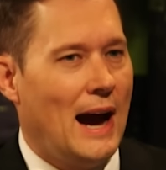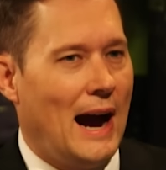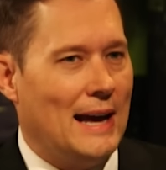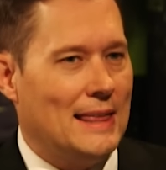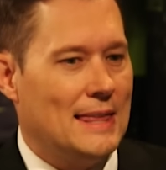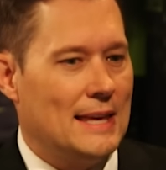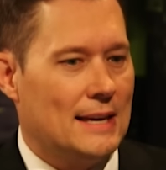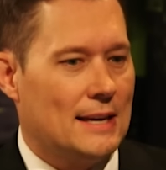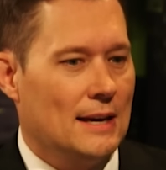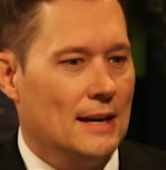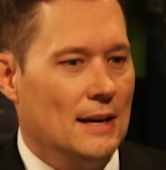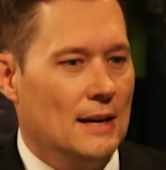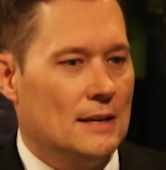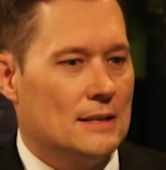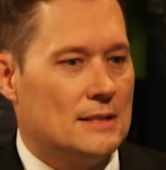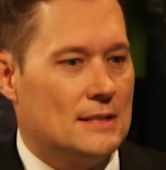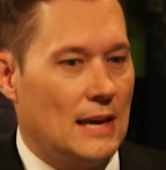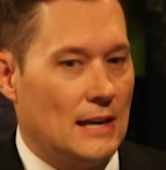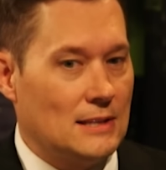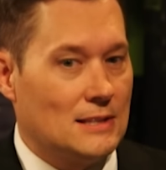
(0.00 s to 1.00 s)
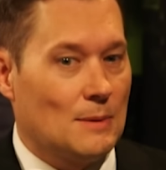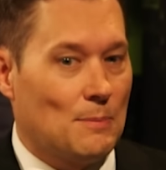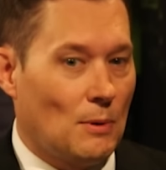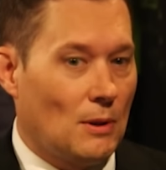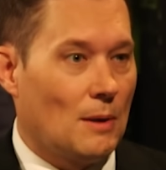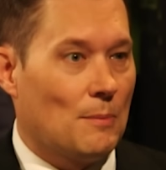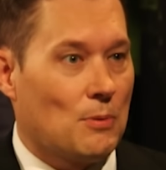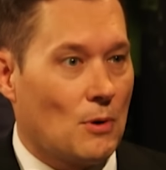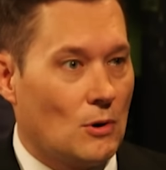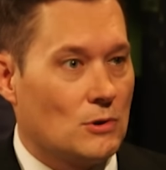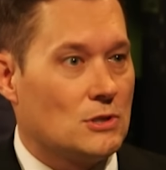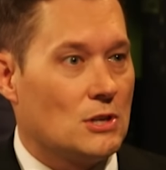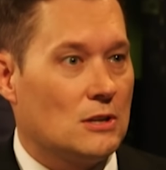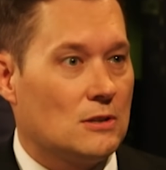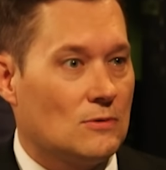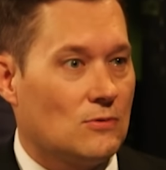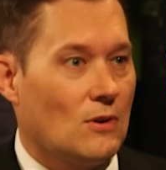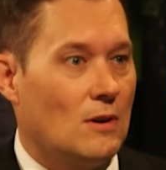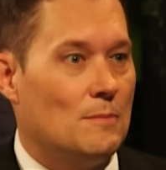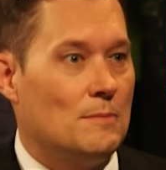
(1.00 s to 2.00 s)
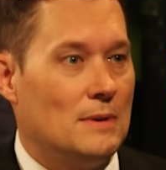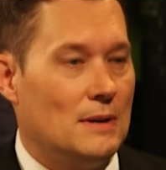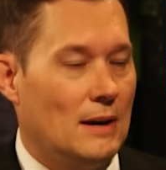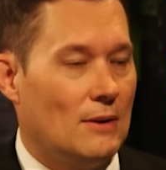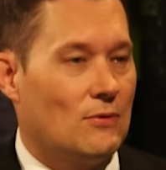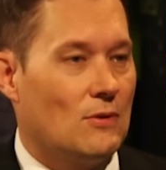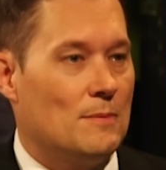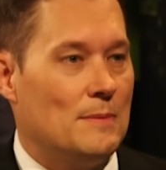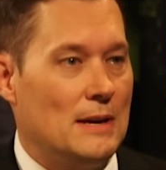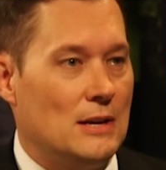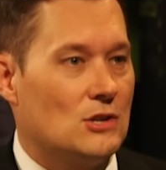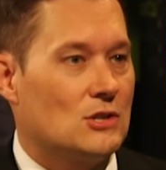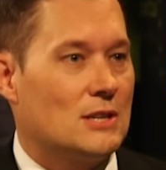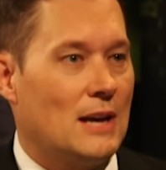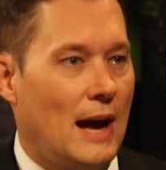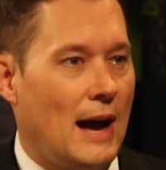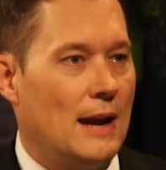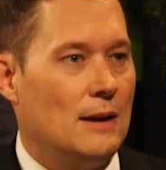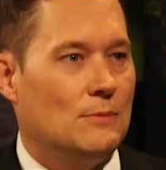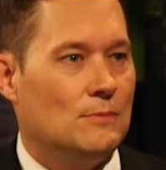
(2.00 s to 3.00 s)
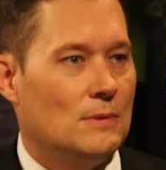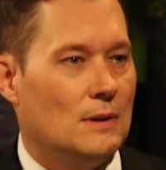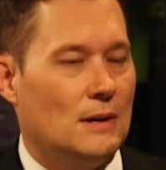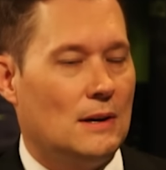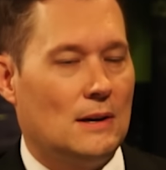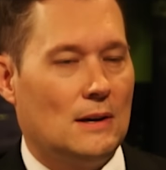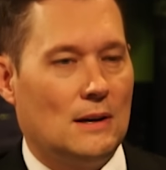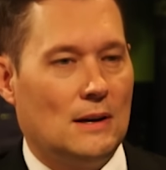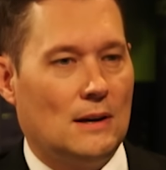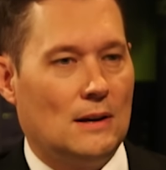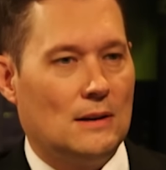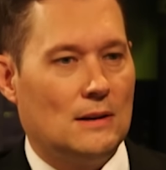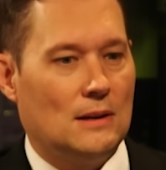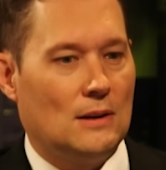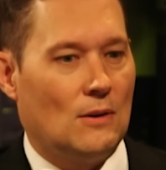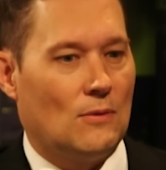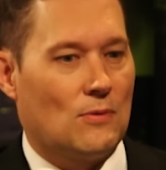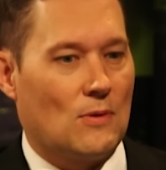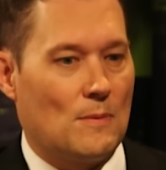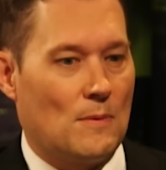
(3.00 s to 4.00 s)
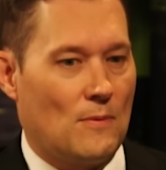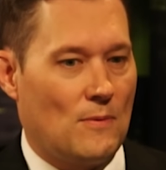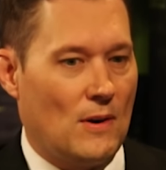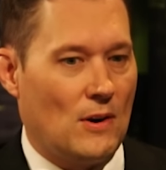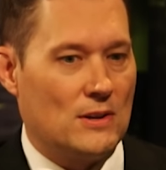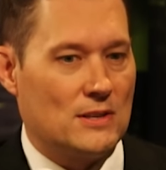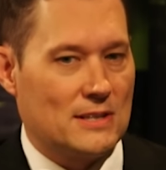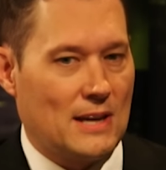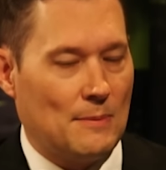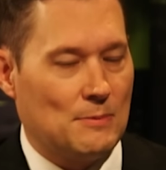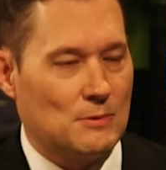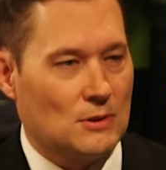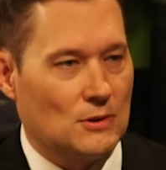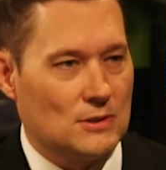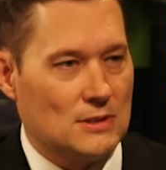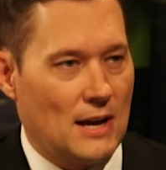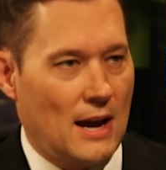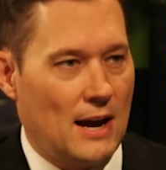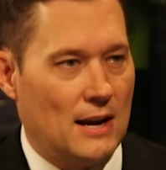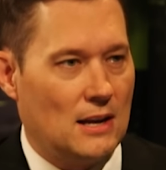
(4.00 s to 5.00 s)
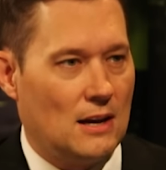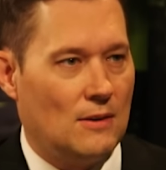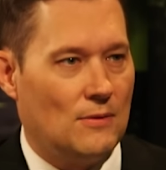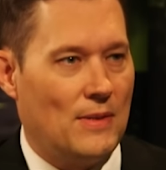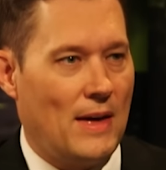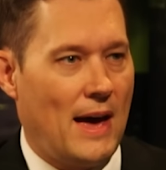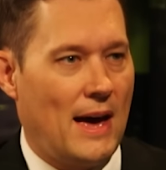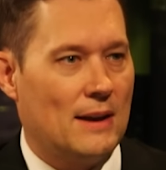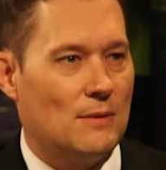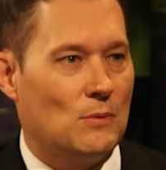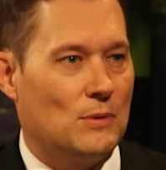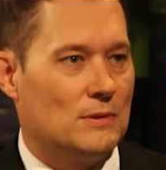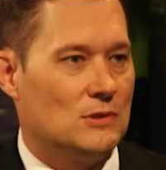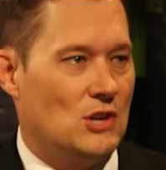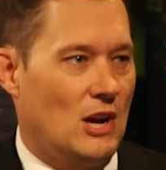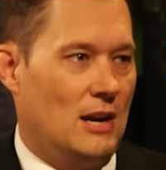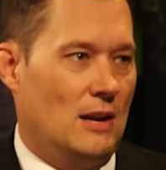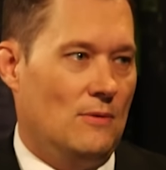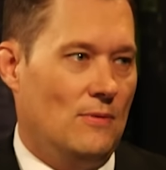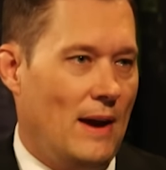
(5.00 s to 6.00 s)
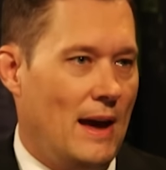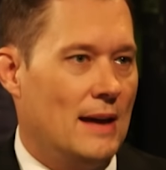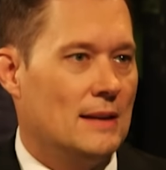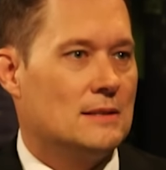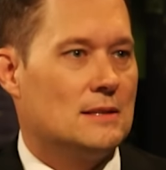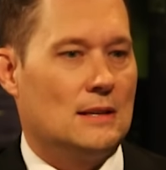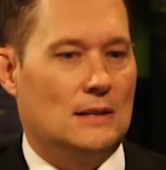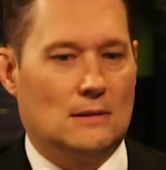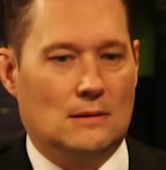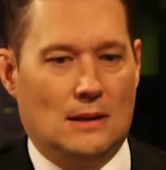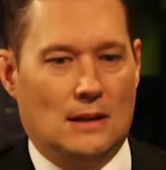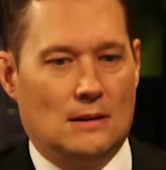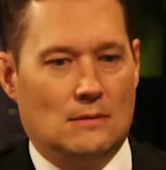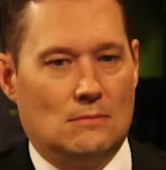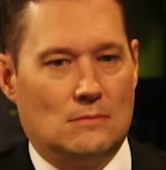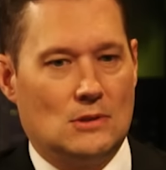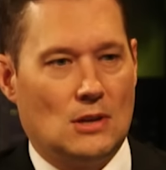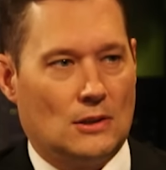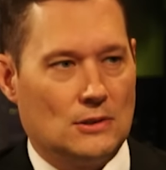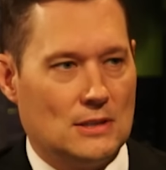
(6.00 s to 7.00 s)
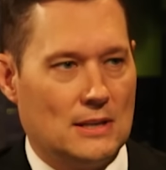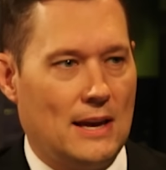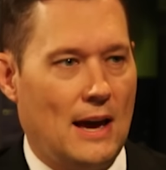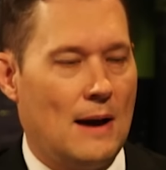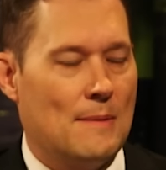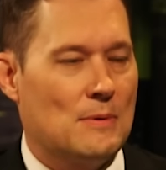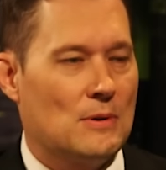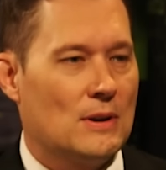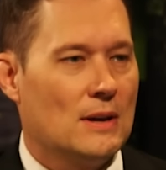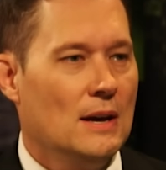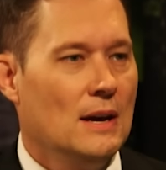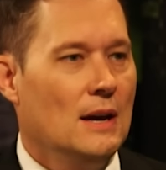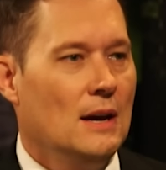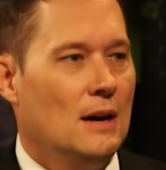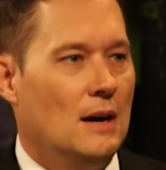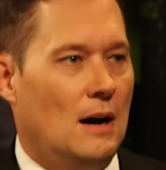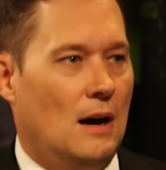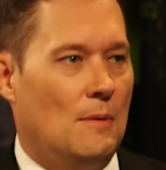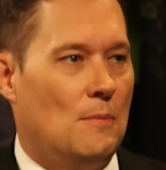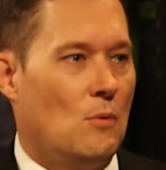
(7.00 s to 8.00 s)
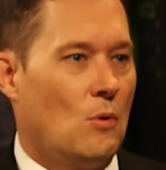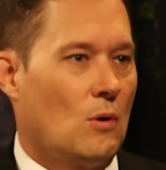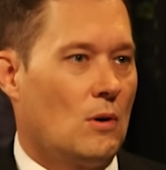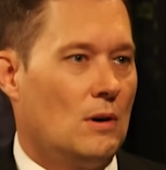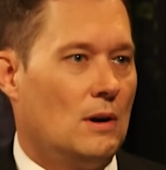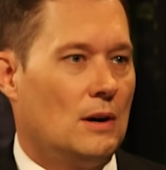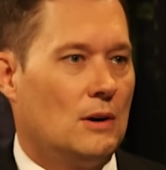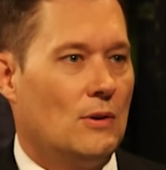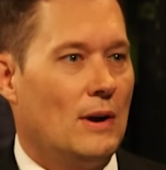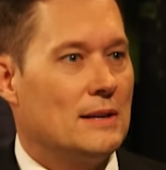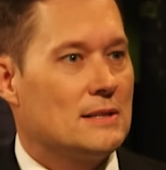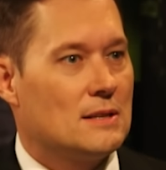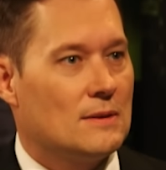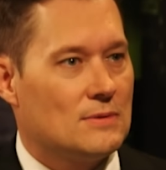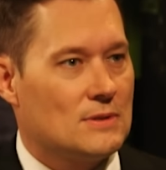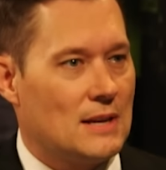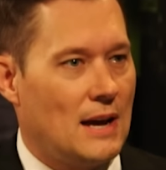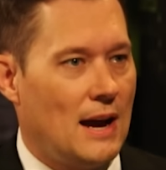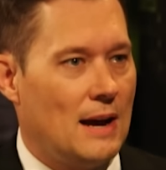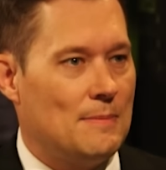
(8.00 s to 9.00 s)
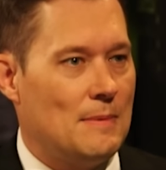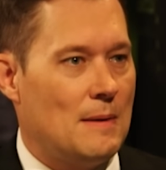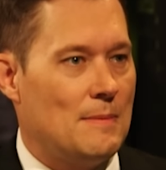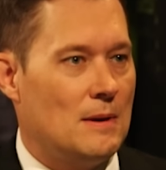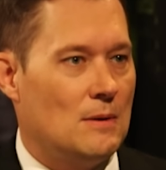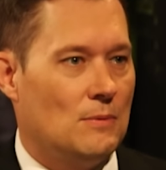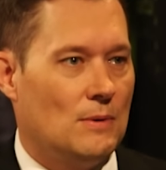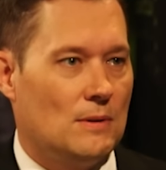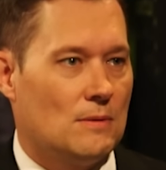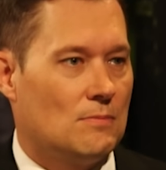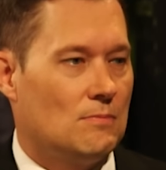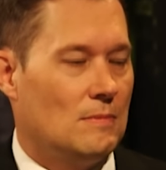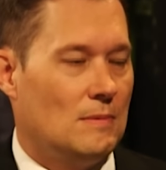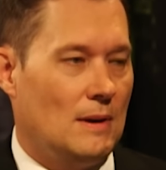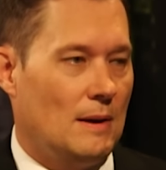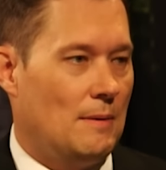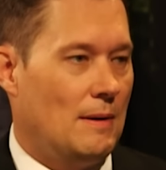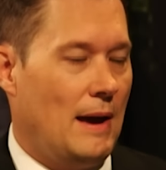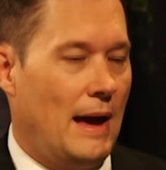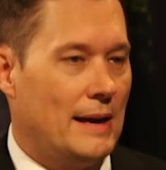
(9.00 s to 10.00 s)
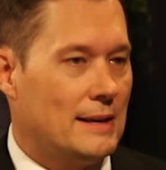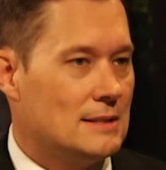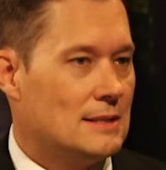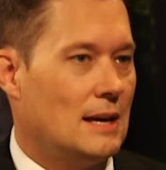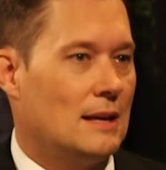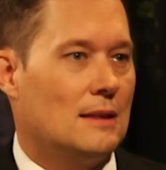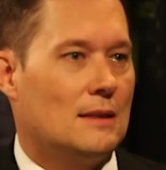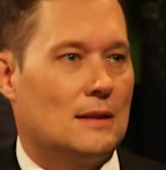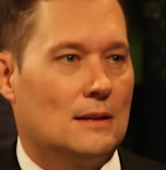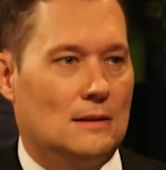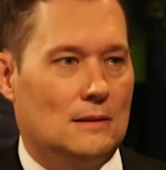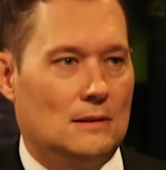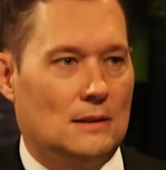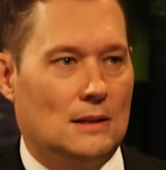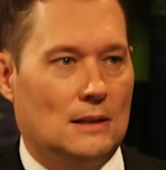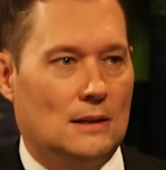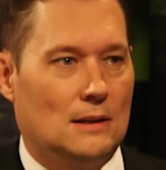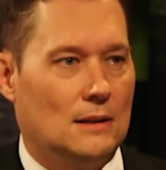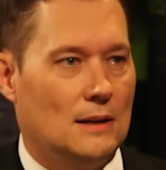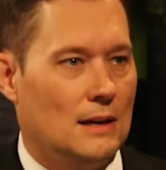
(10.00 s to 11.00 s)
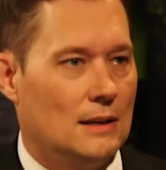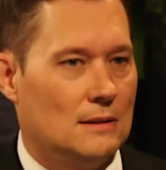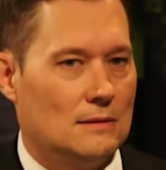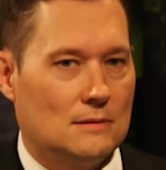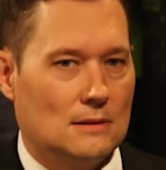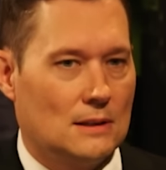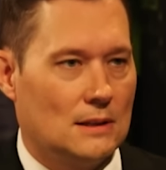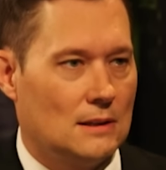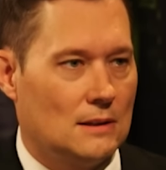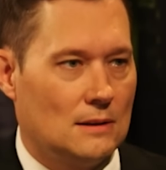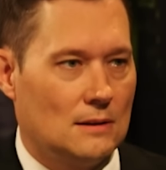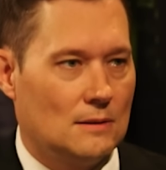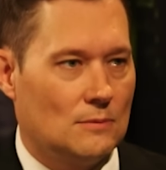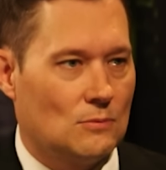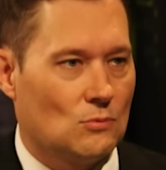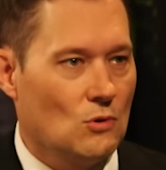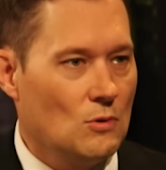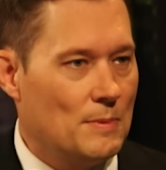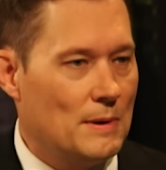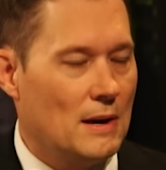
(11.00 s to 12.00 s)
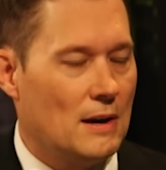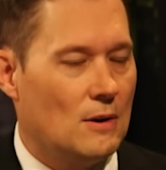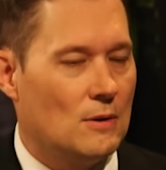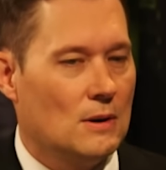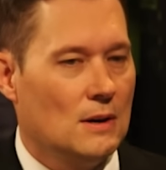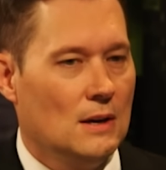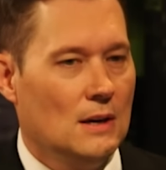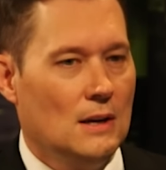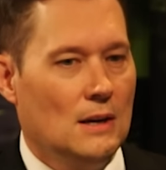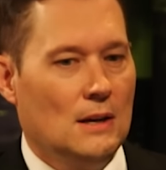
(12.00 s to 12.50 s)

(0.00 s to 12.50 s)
I think, sensible approaches from each side, you know, from a very skeptical side of that with J.D. Vance and Tulsi Gabbard, a more aggressive side maybe with Hegseth and Rubio.